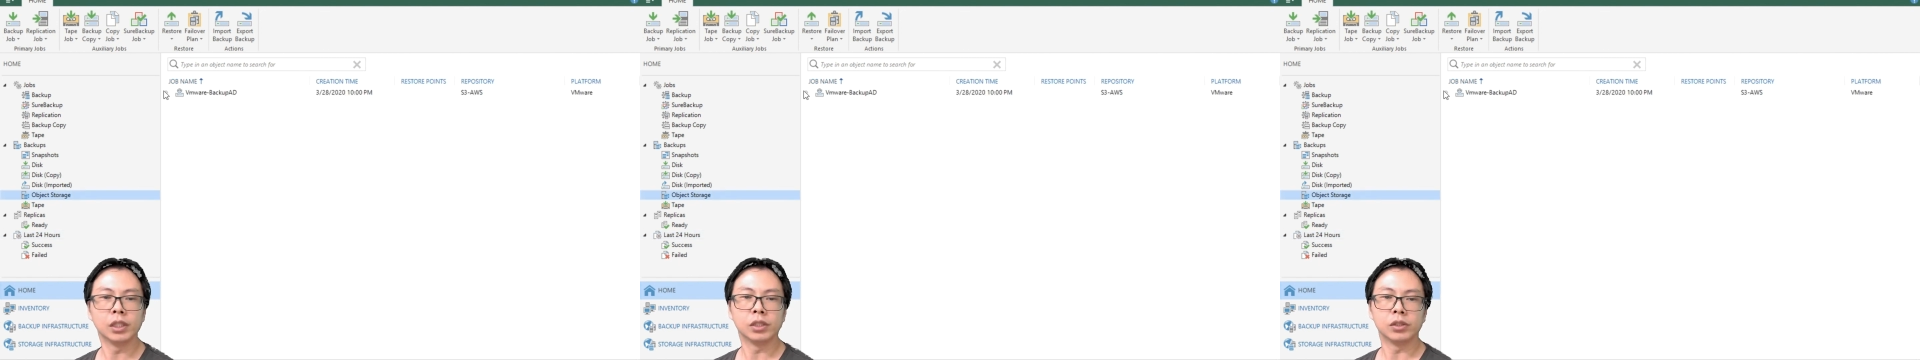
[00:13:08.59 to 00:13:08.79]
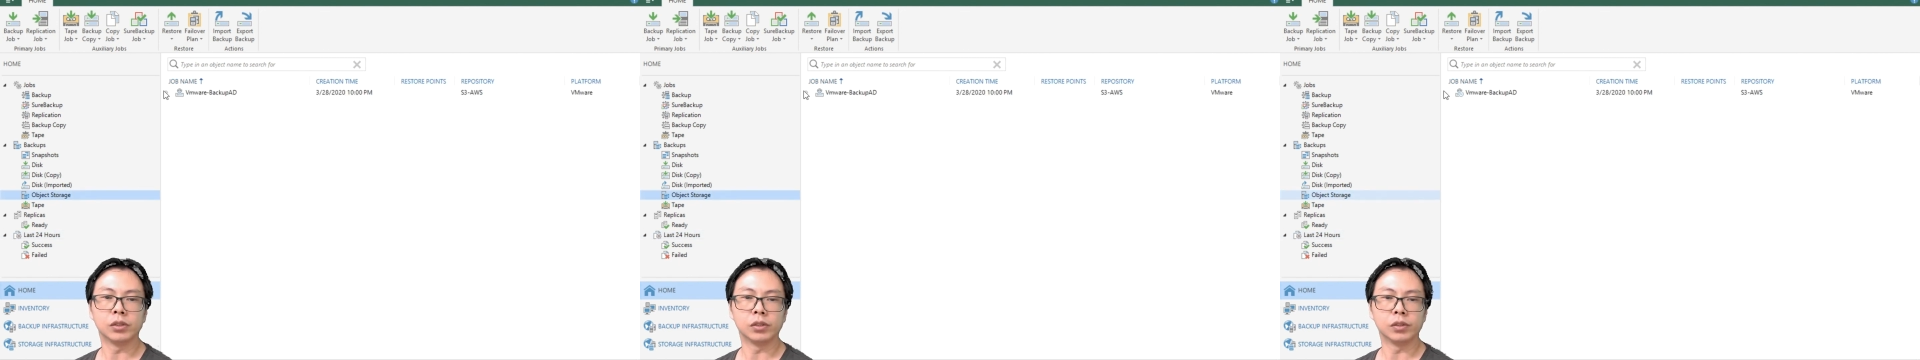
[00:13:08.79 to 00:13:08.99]

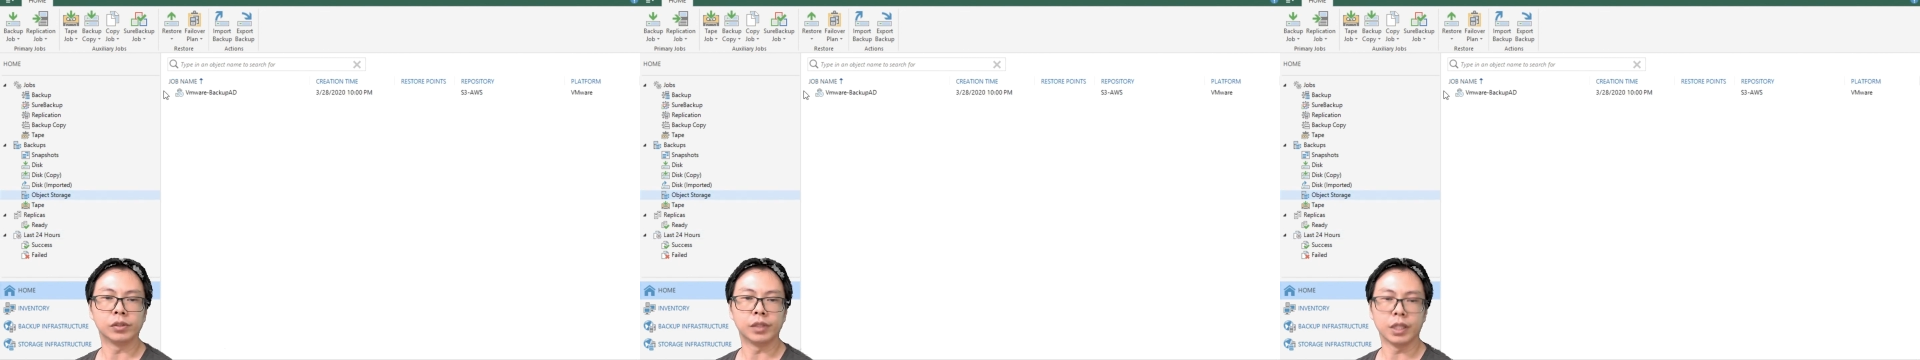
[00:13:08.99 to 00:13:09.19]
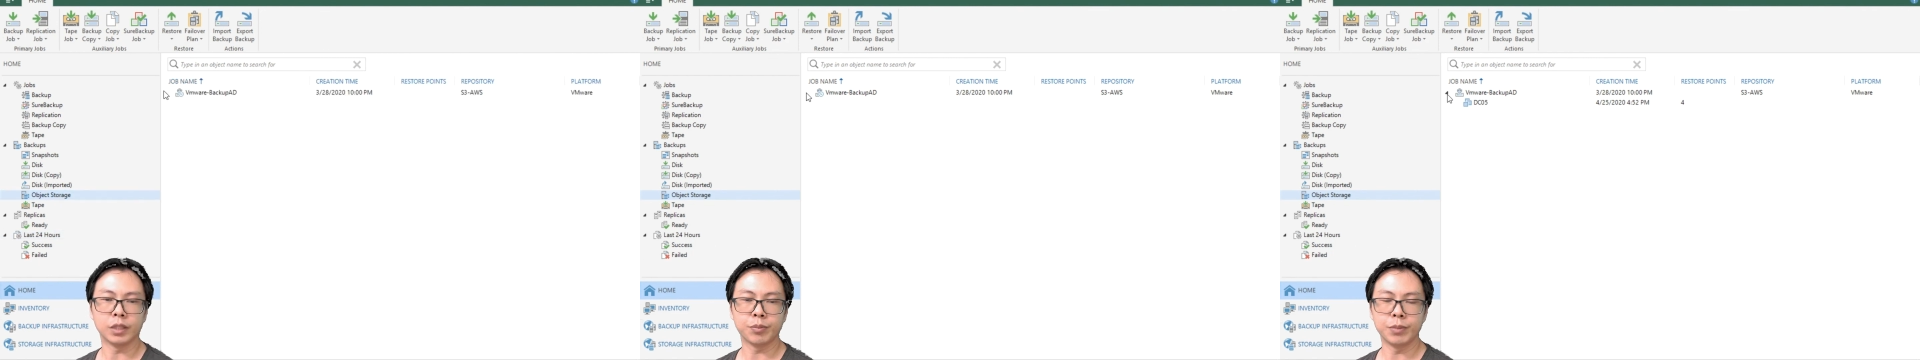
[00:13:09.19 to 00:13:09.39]
So
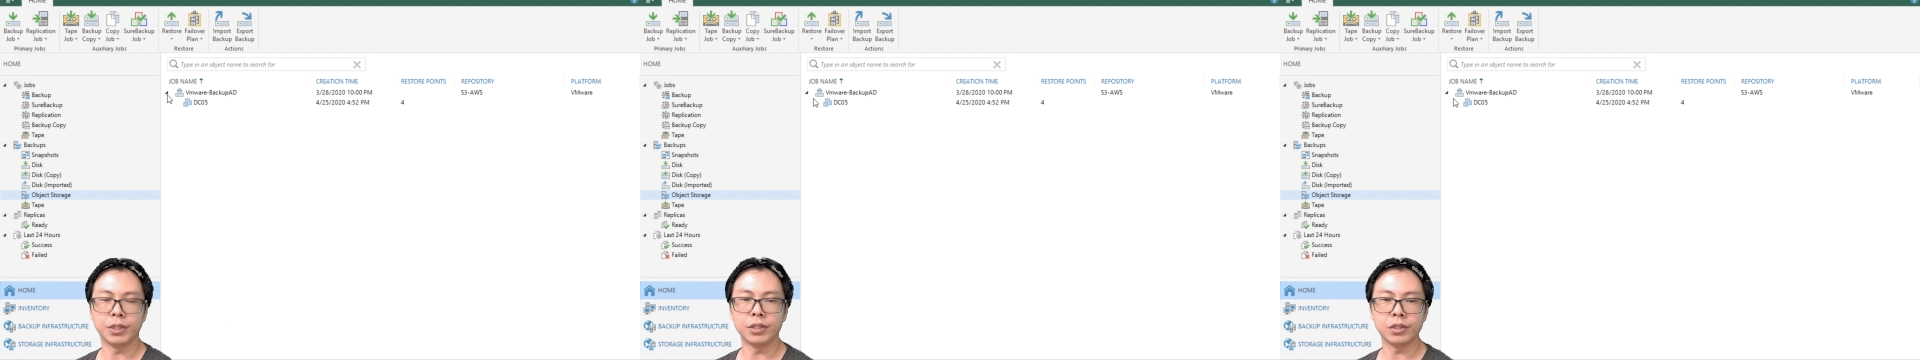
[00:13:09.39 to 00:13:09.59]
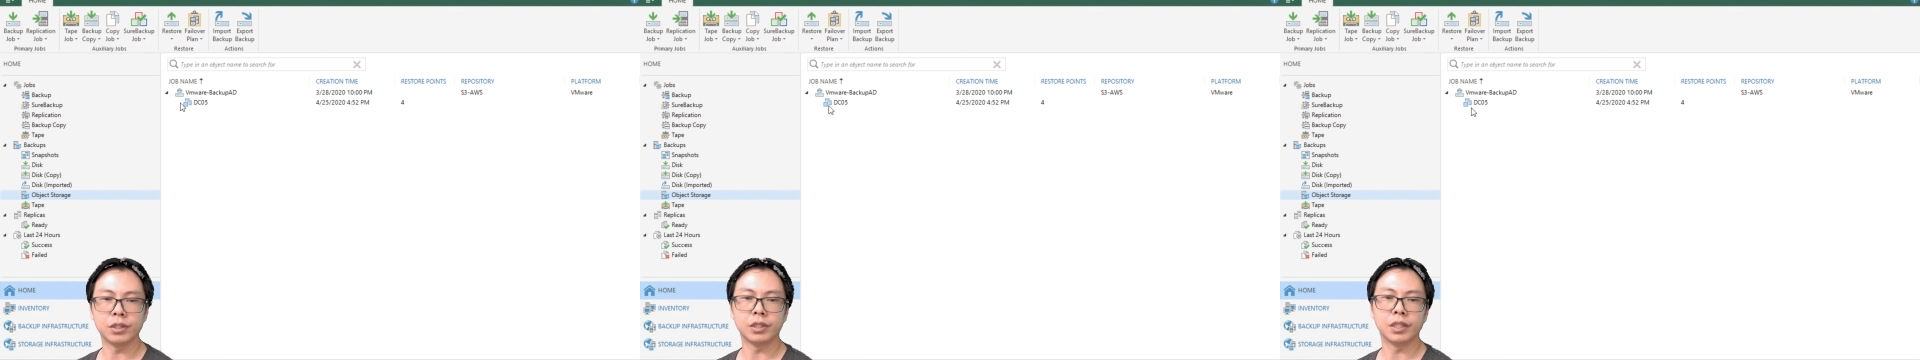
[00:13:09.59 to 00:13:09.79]
that
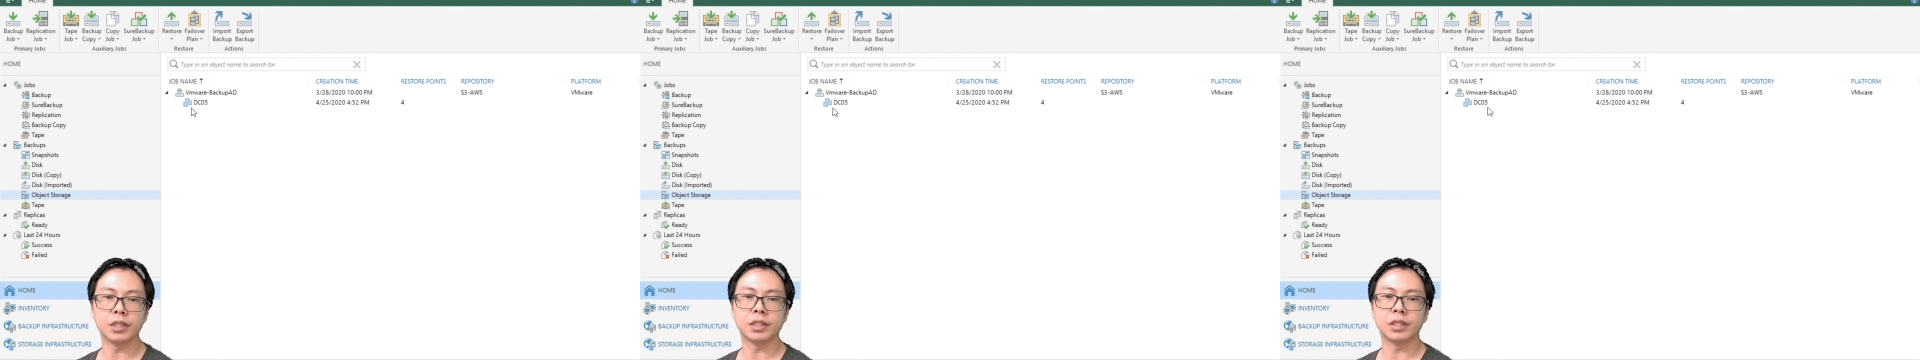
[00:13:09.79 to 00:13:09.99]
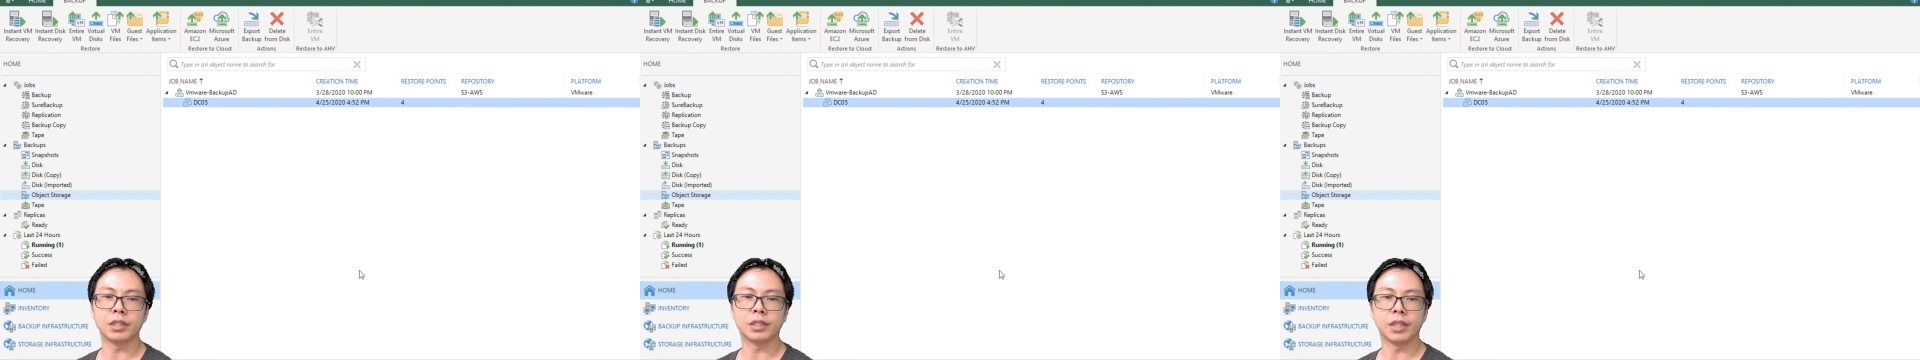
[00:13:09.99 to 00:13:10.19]
means this